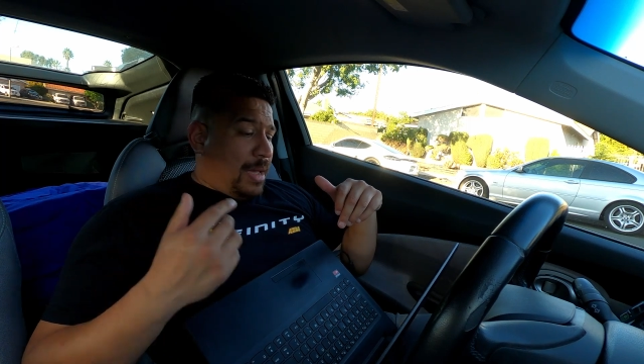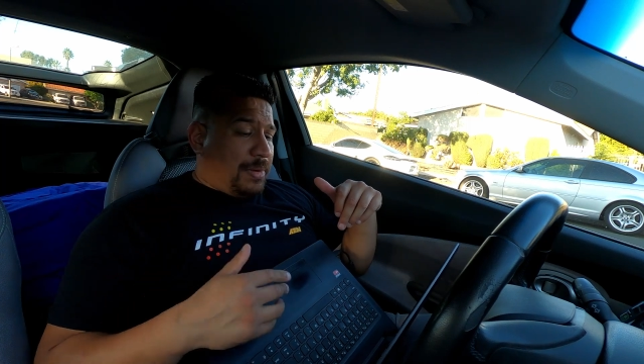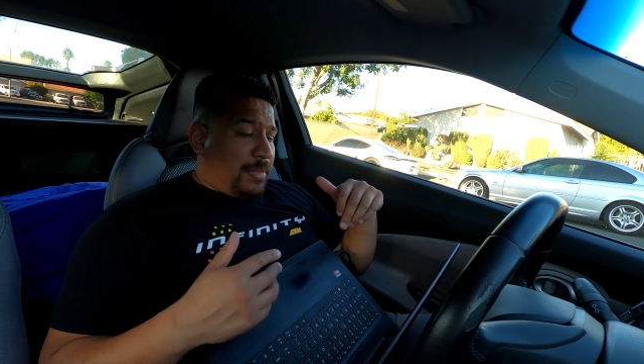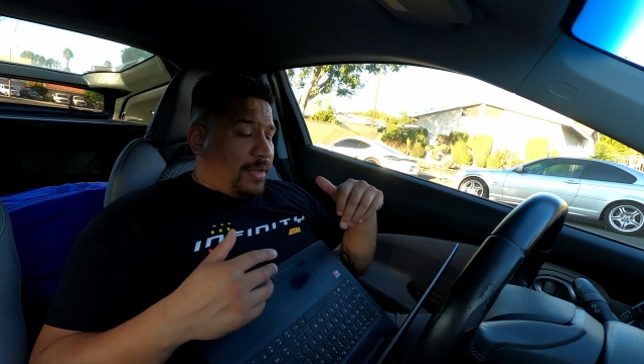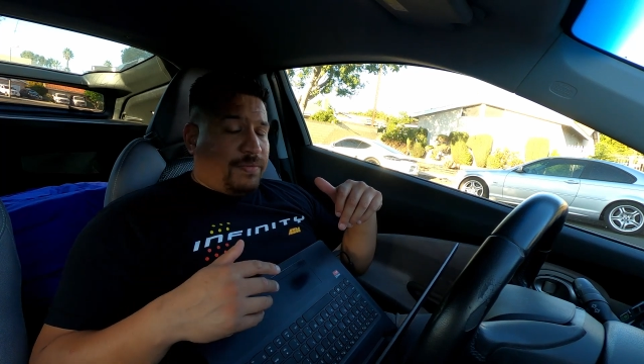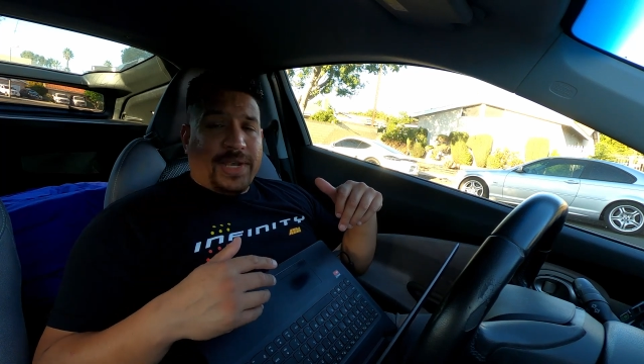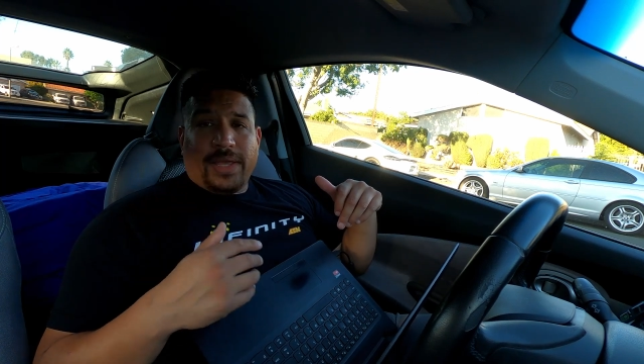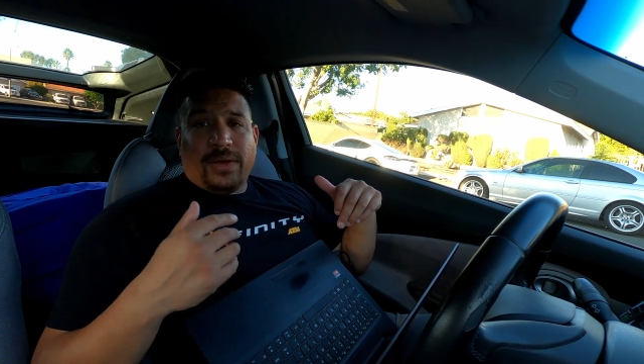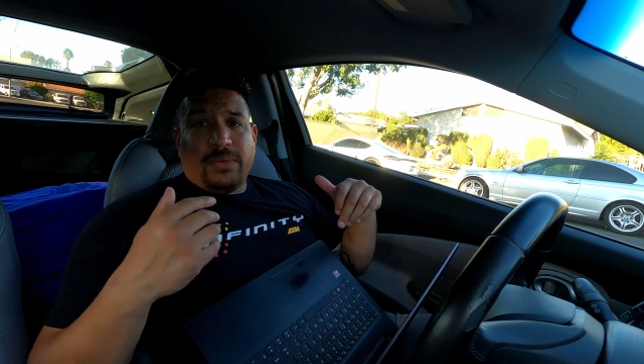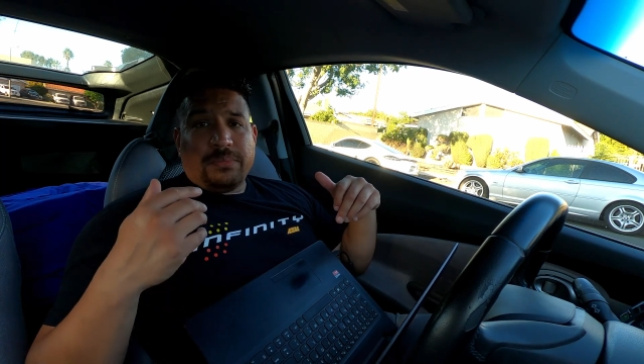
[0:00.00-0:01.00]
happy to make a
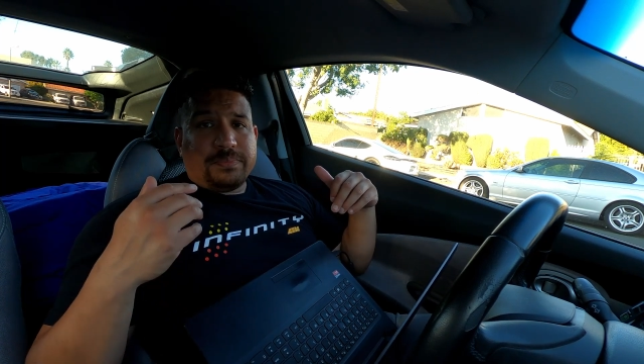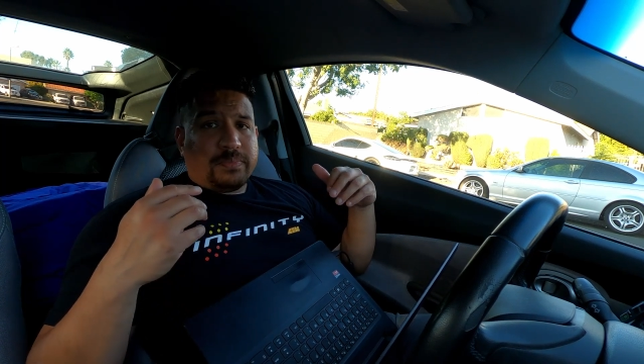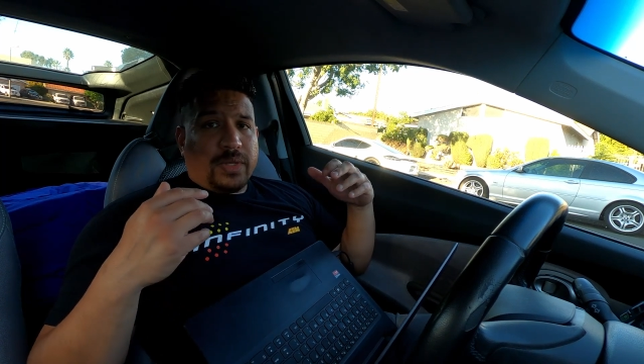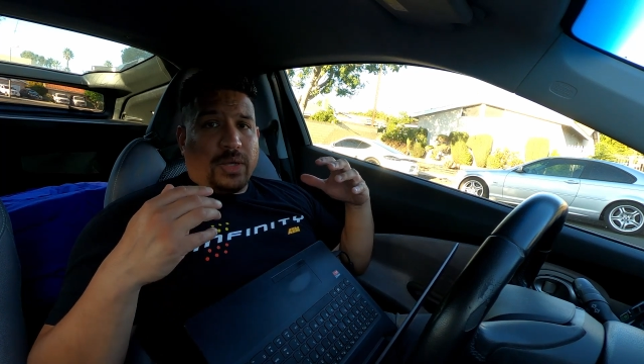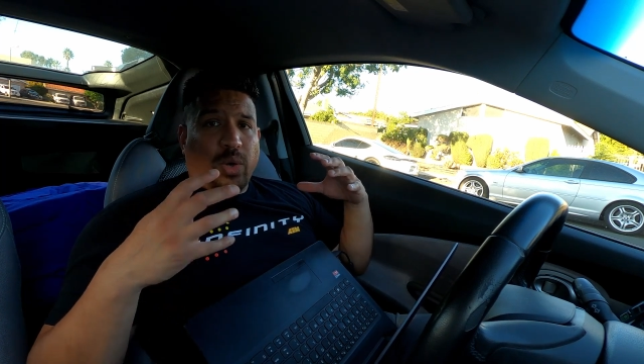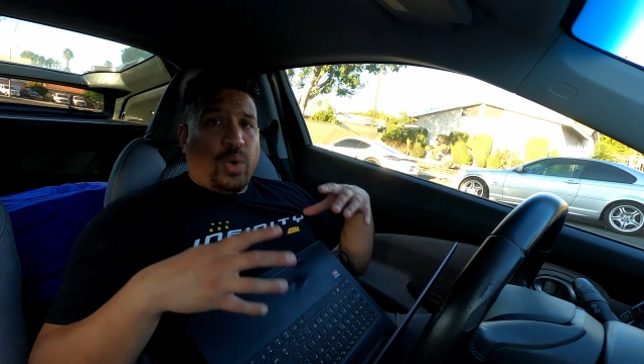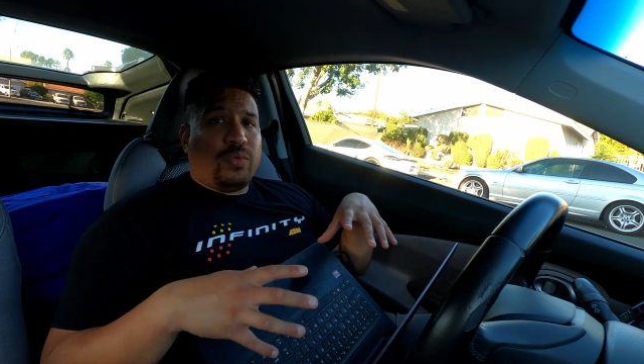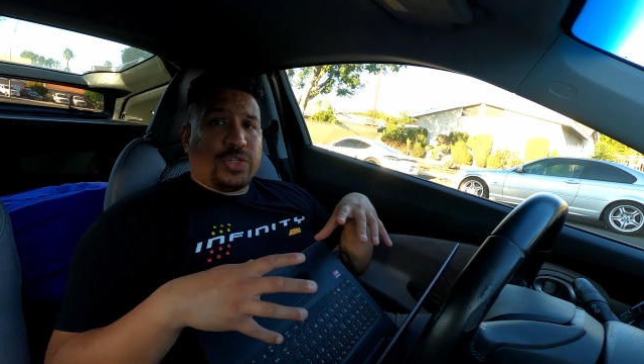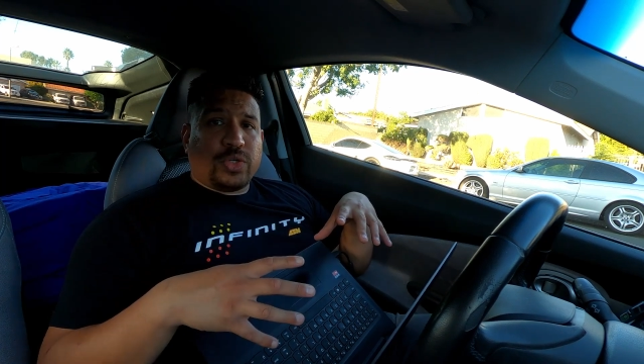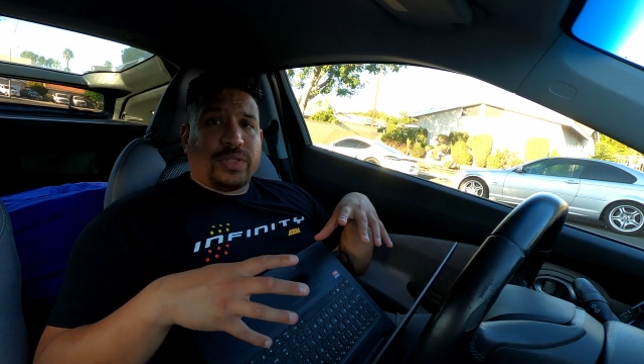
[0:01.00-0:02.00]
video, go
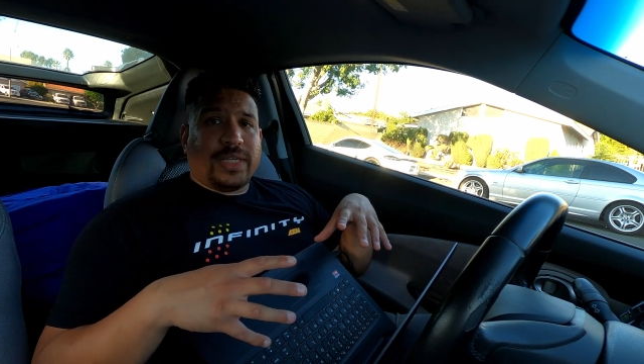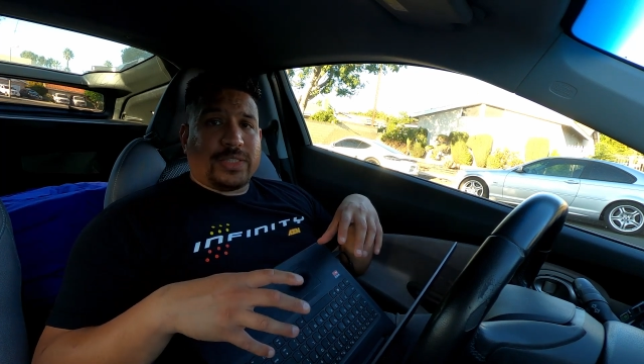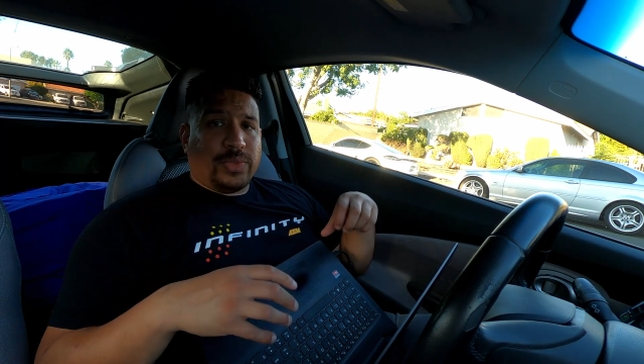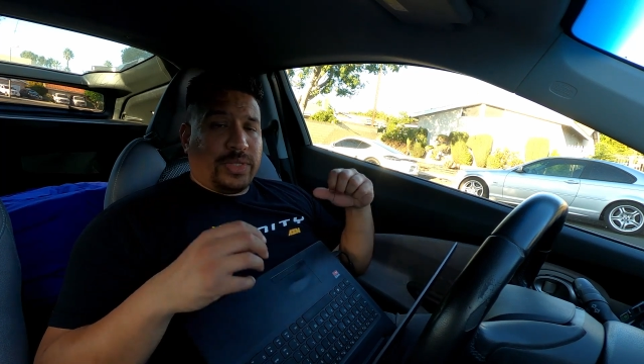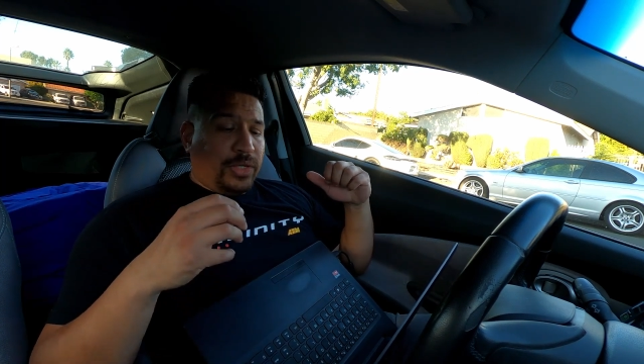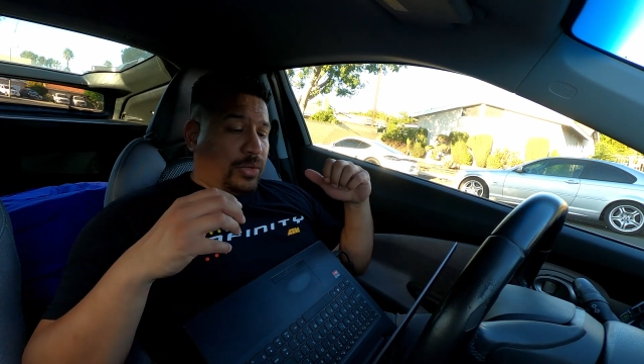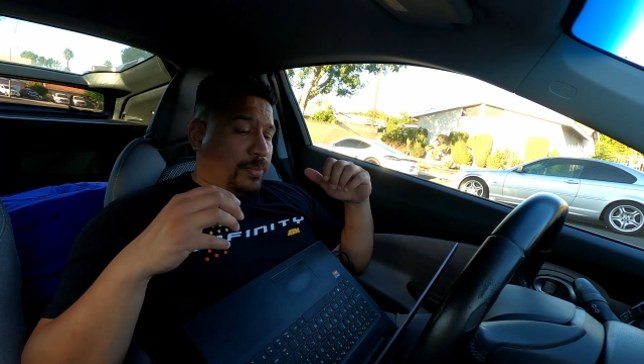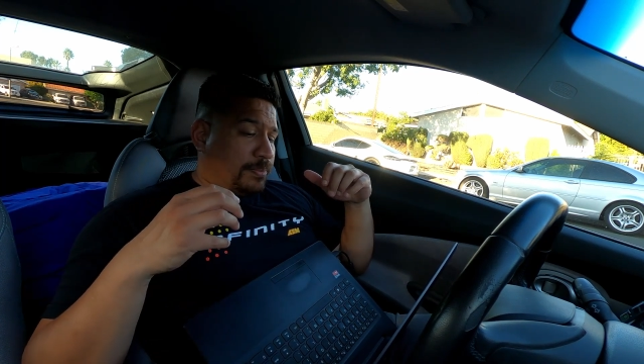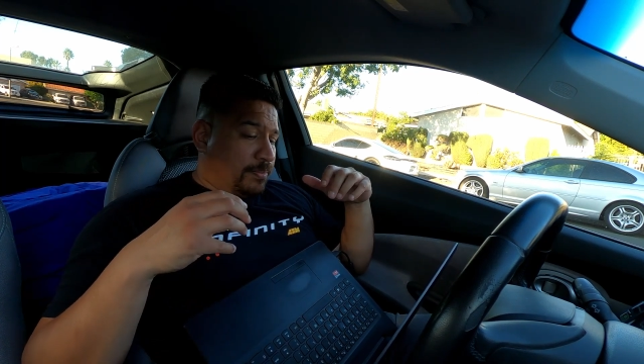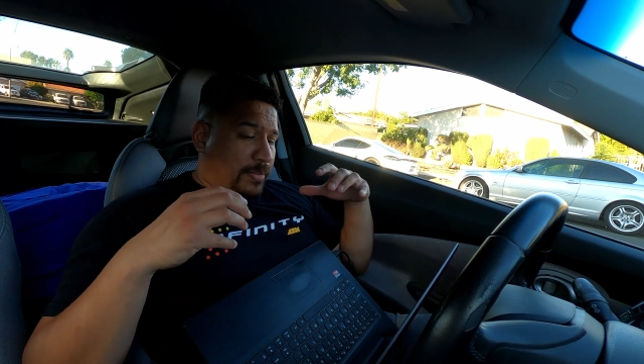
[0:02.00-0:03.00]
over certain things with you.